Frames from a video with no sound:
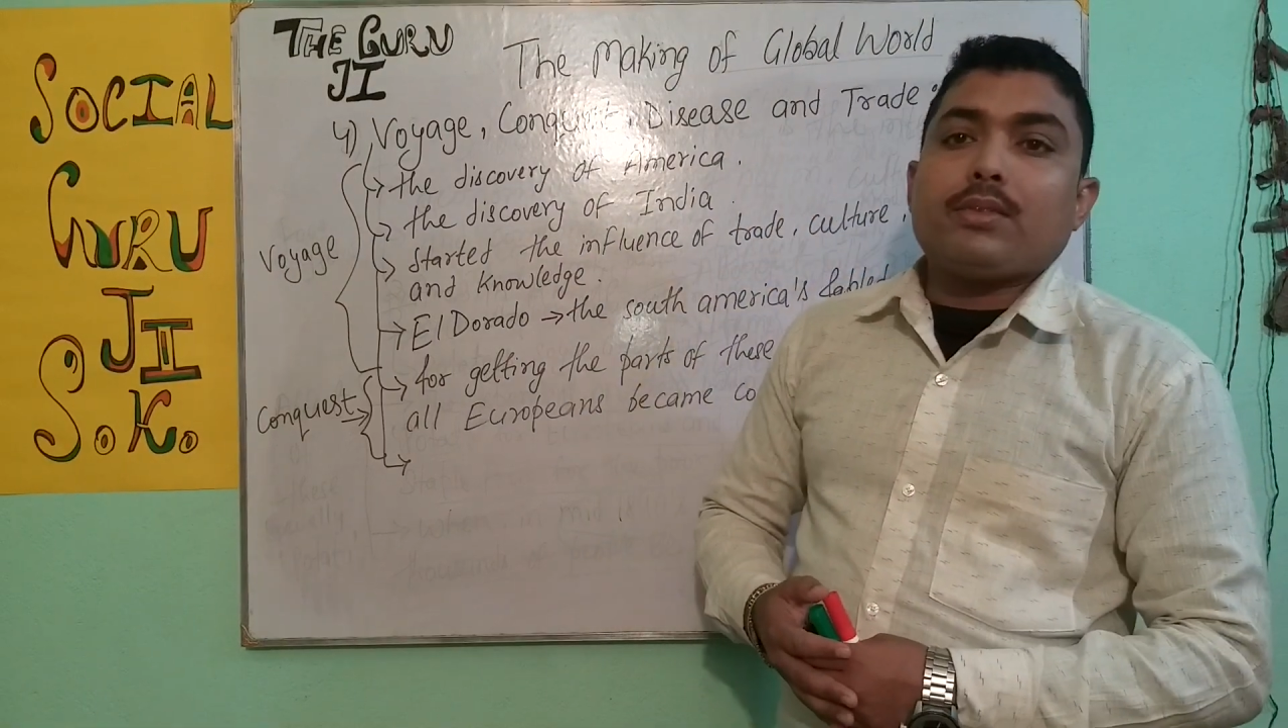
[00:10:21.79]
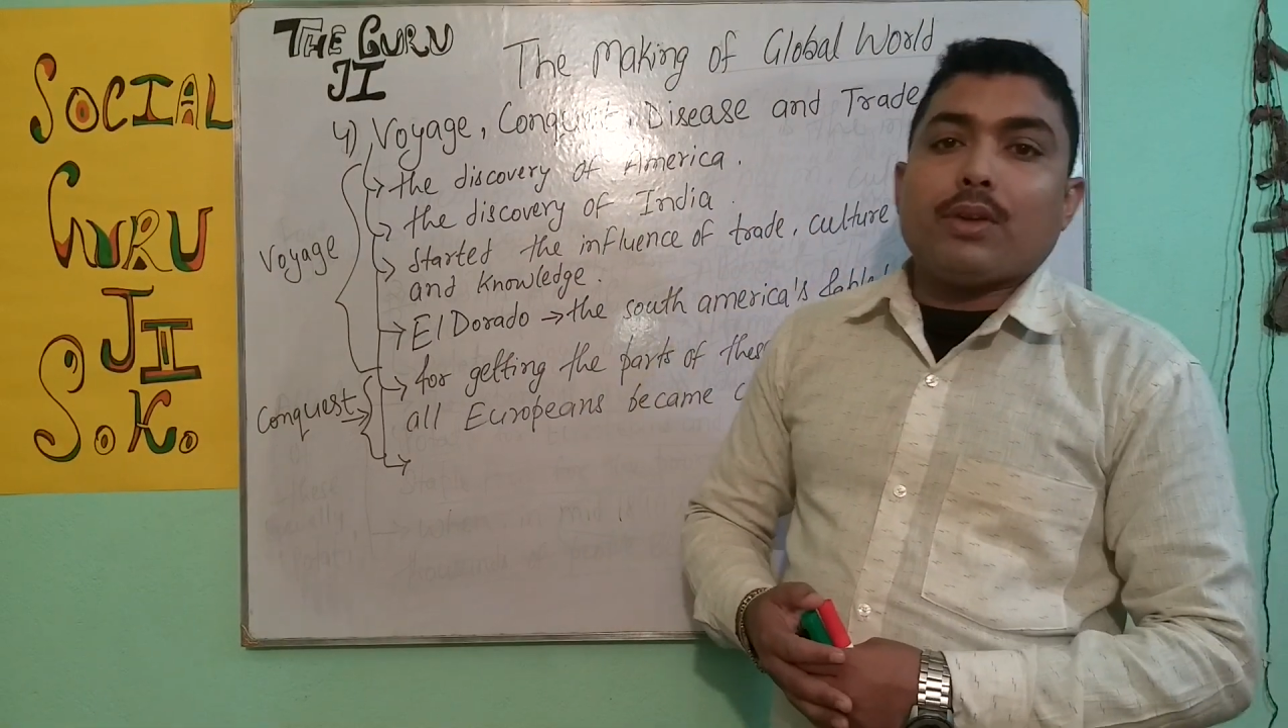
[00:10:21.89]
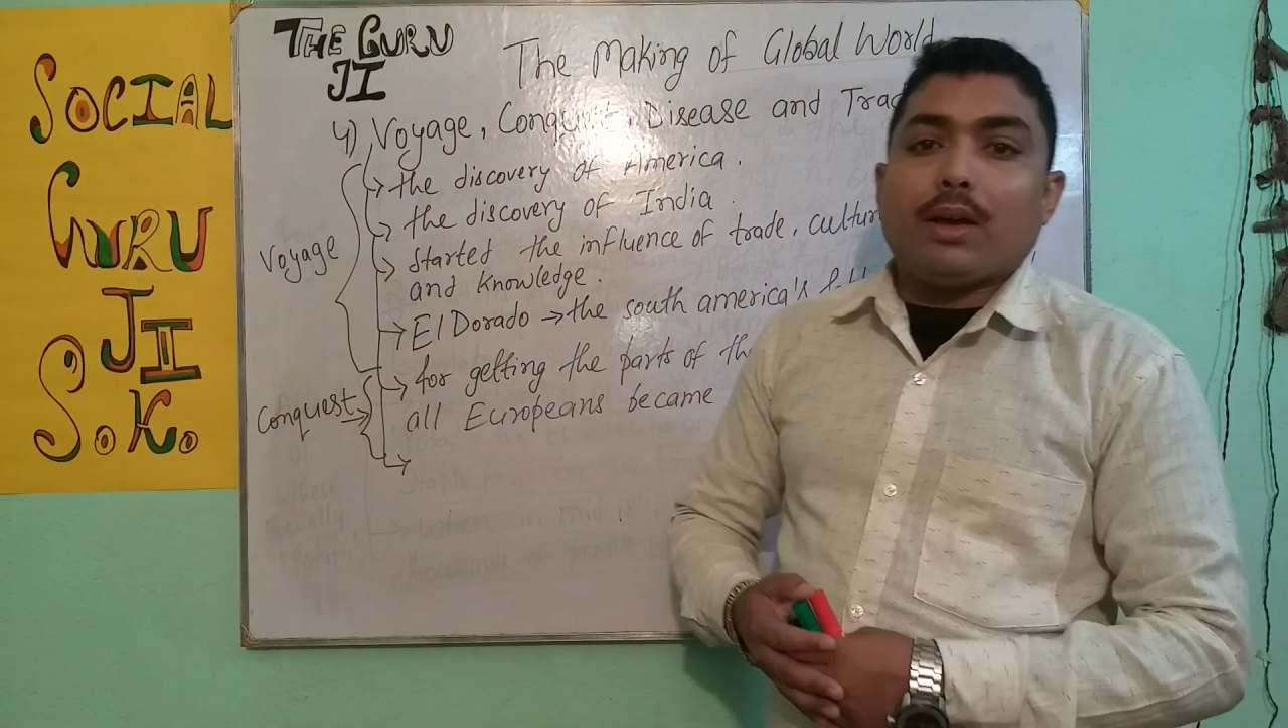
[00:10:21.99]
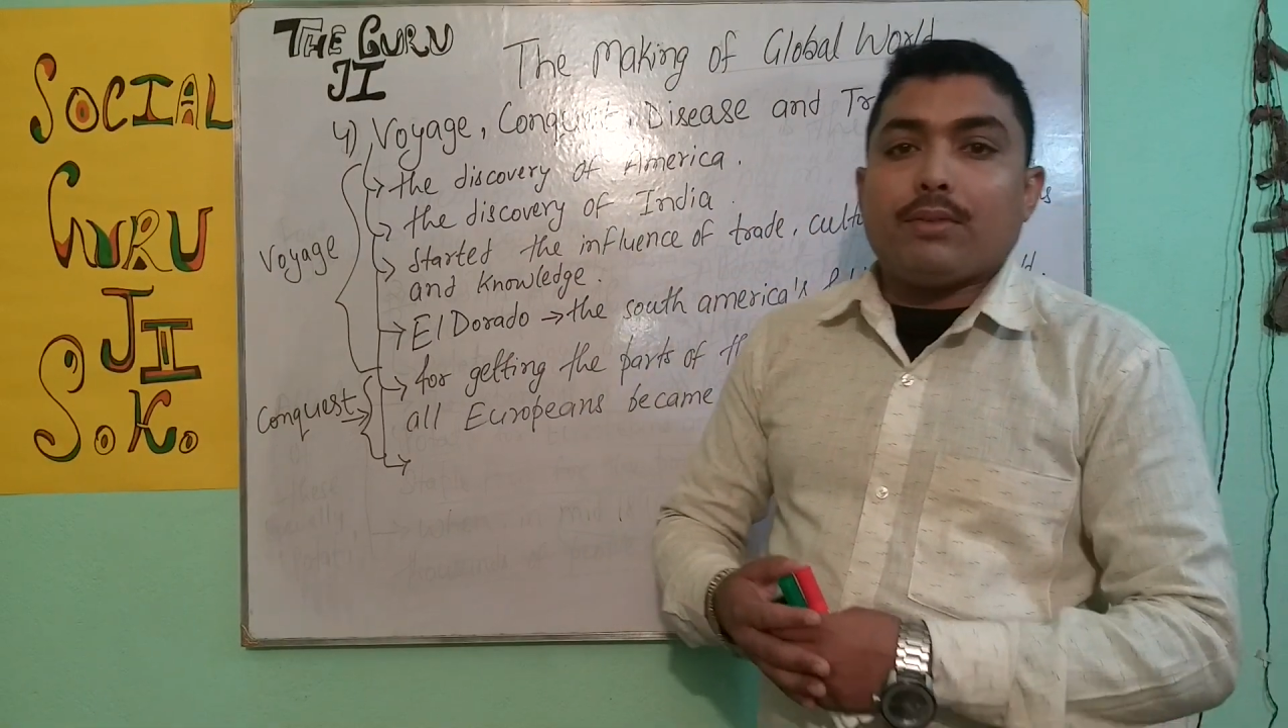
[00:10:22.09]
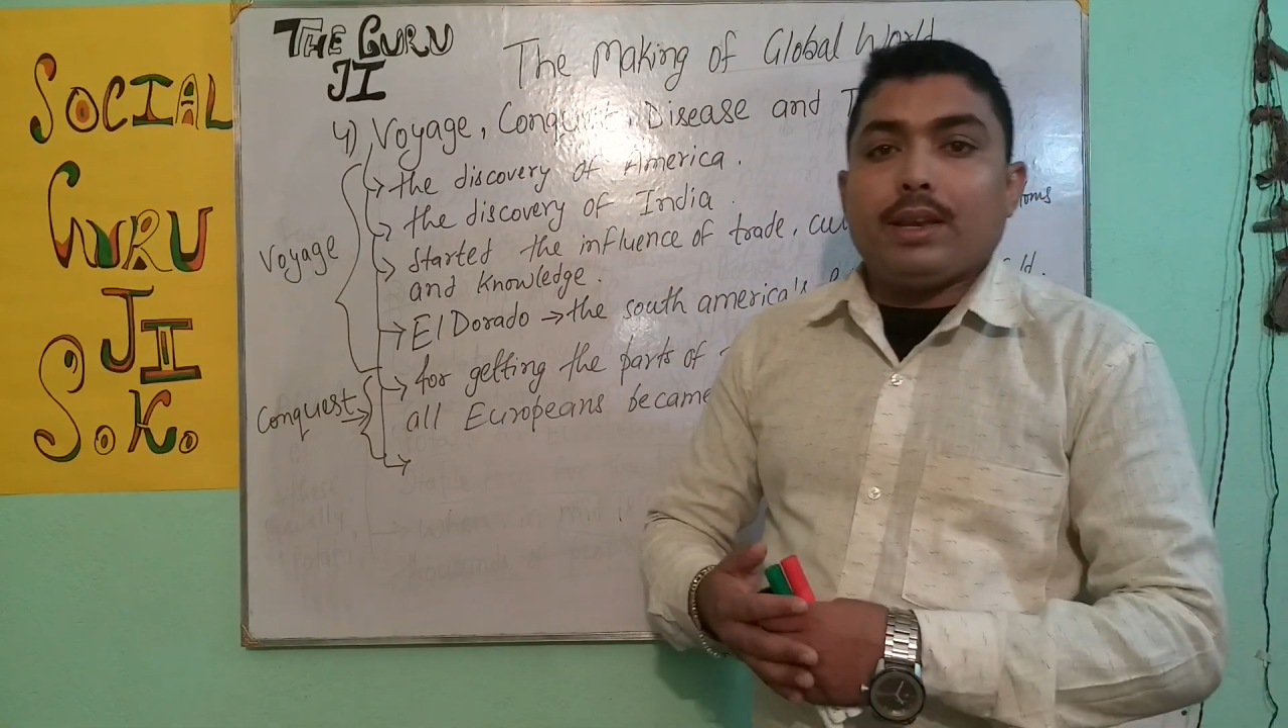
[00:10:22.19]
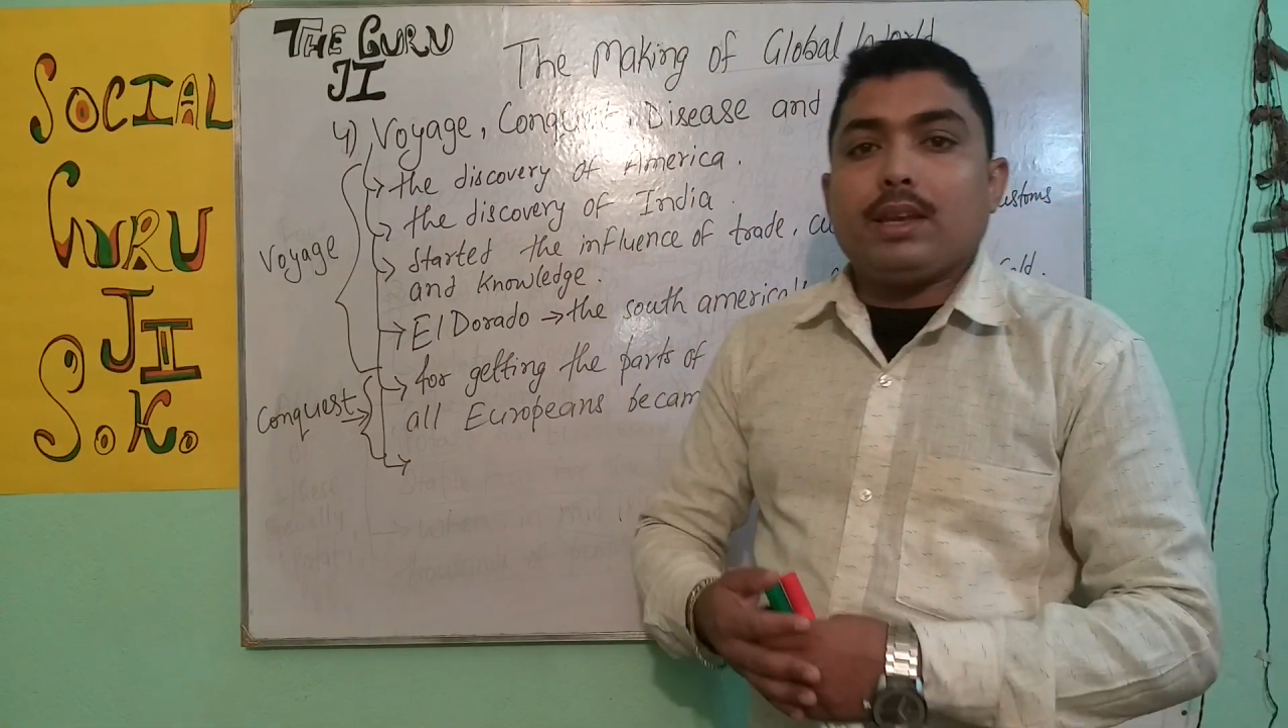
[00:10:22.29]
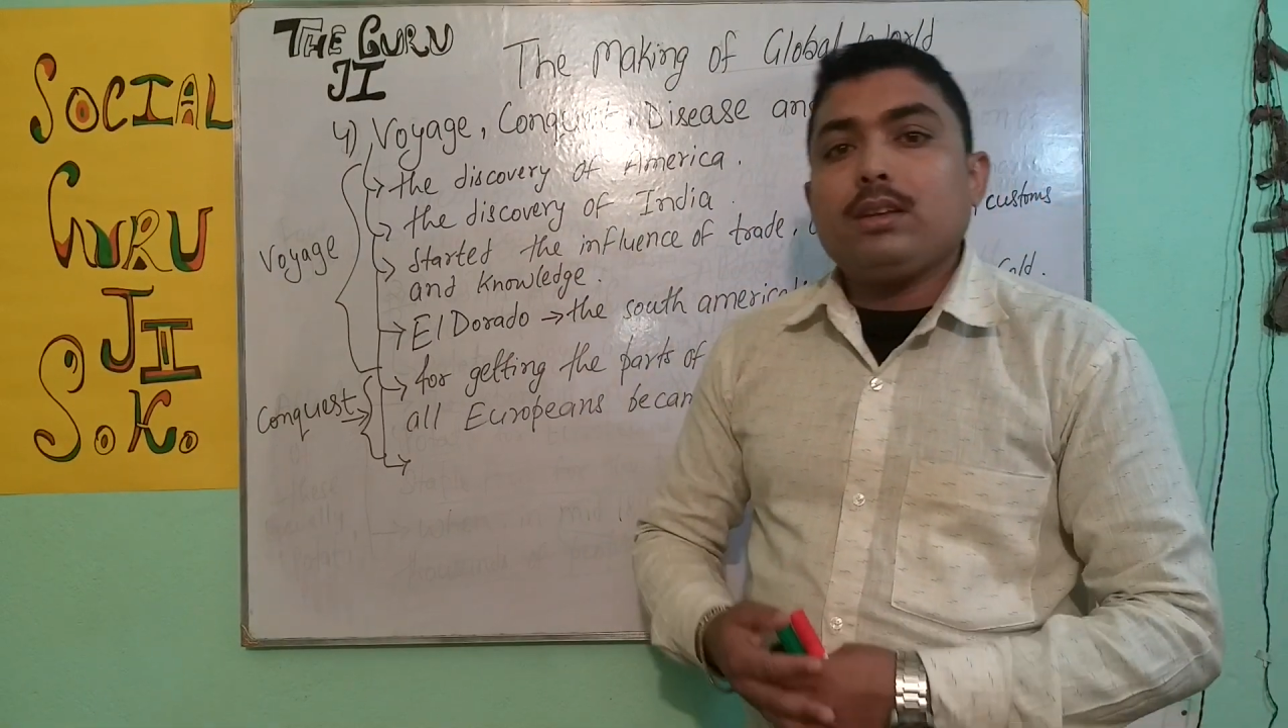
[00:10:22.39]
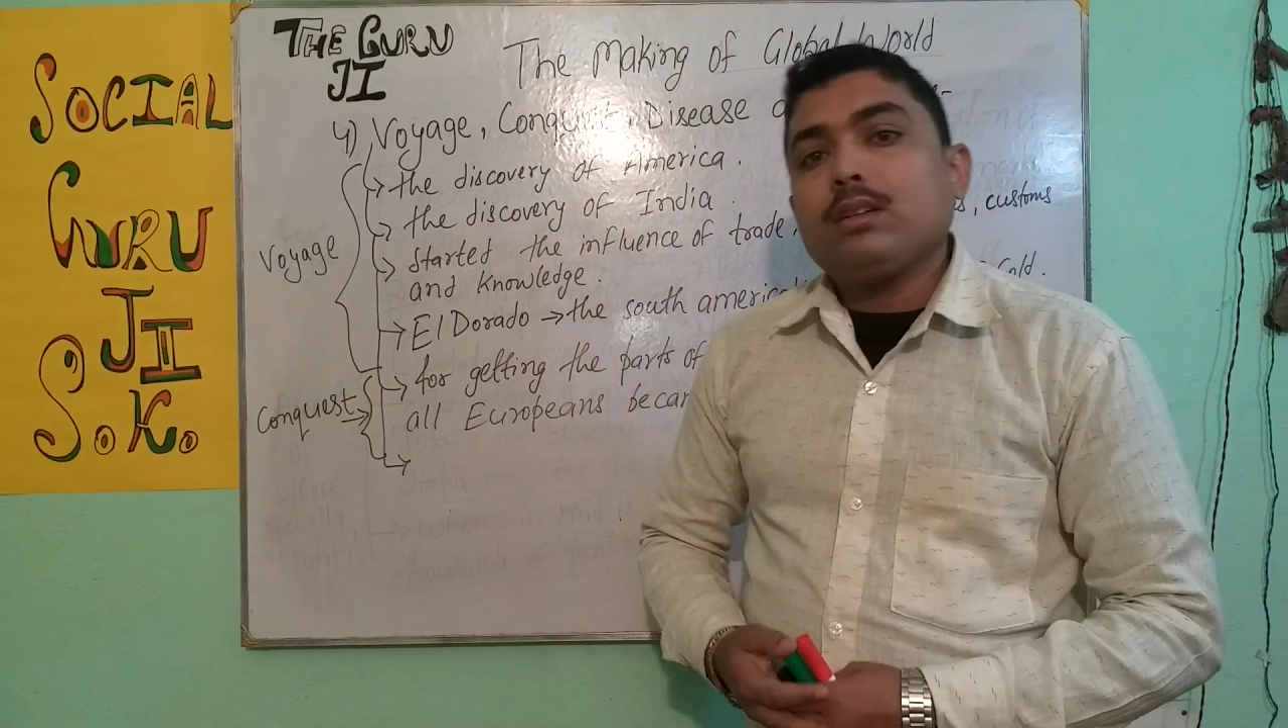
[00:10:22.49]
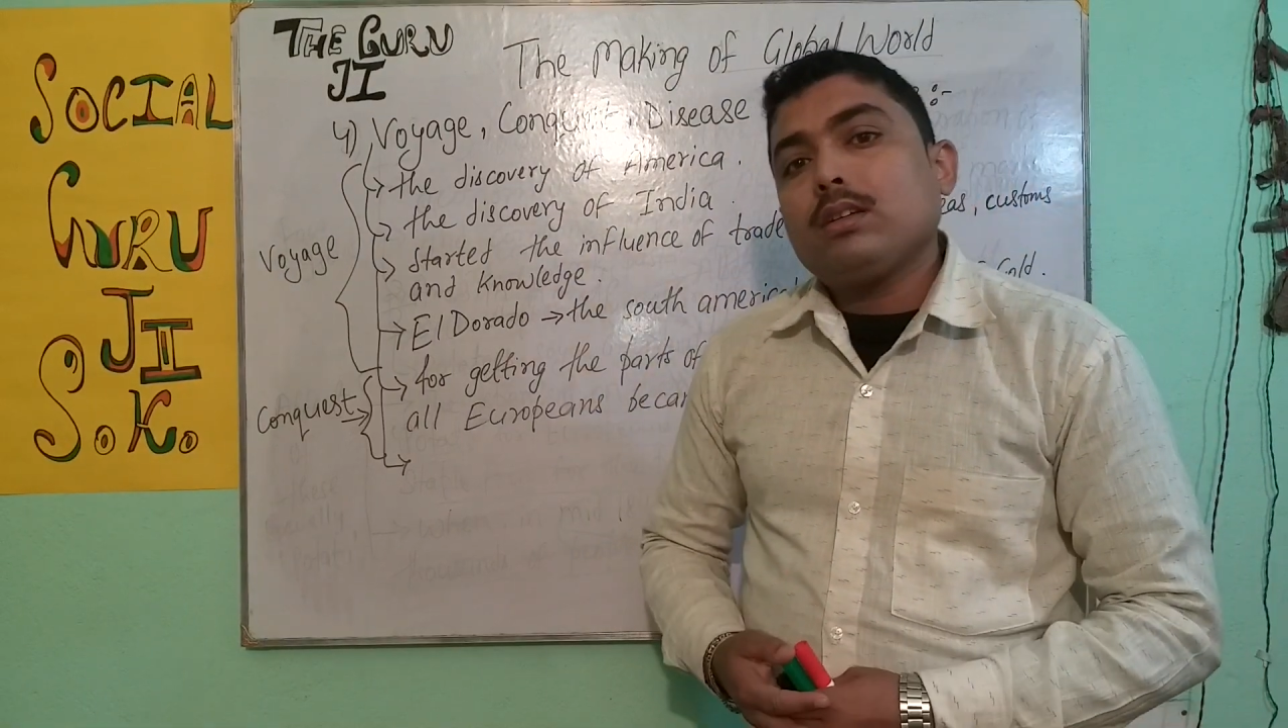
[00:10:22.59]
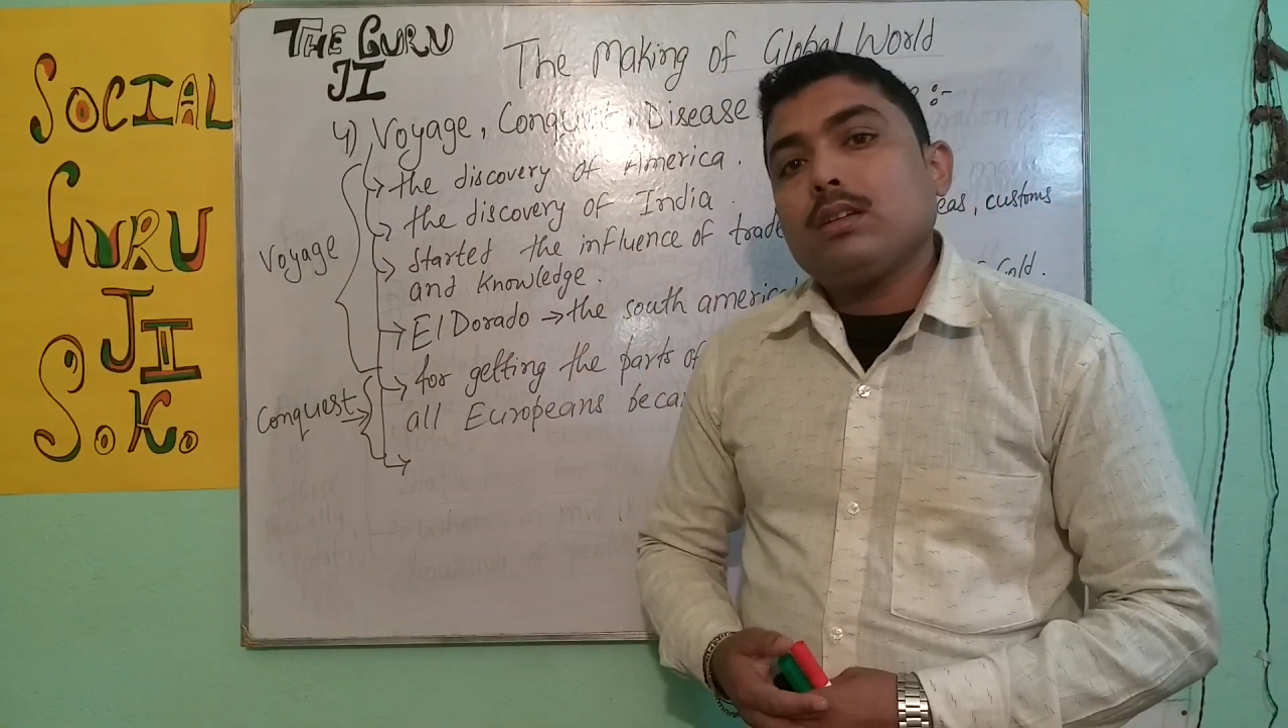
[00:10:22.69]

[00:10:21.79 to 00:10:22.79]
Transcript: traveling